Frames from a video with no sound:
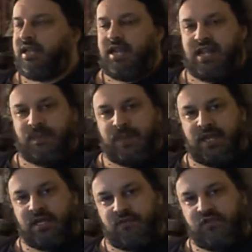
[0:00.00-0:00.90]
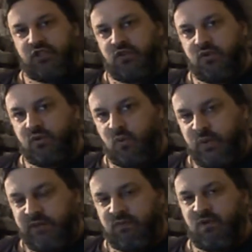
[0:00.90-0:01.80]
At the end of June,
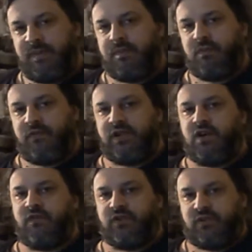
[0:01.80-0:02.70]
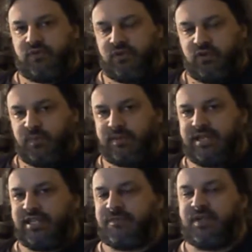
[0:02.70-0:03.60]
we will be moving over to a new
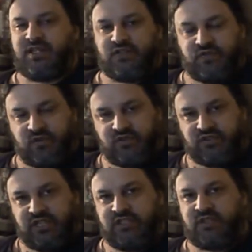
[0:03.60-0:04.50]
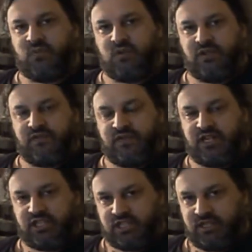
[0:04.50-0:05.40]
playlist because the first season will have
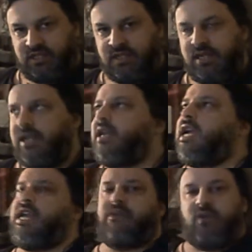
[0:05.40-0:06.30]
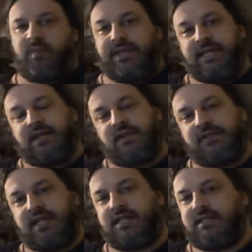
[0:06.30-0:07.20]
finished, and we'll begin our
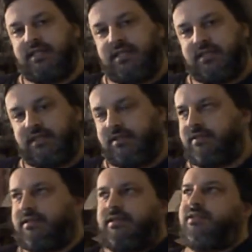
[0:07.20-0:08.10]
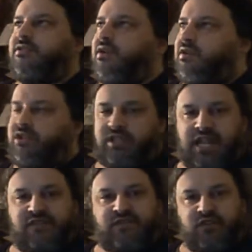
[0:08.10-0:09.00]
second season. So
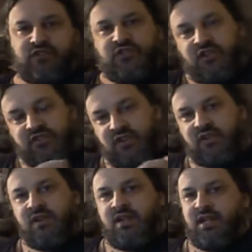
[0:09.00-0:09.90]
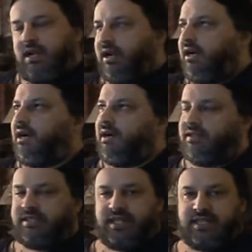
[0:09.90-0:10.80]
July first starts our uh, our
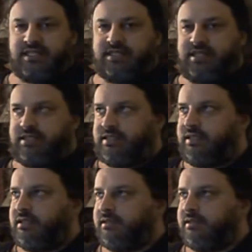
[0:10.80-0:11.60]
second season.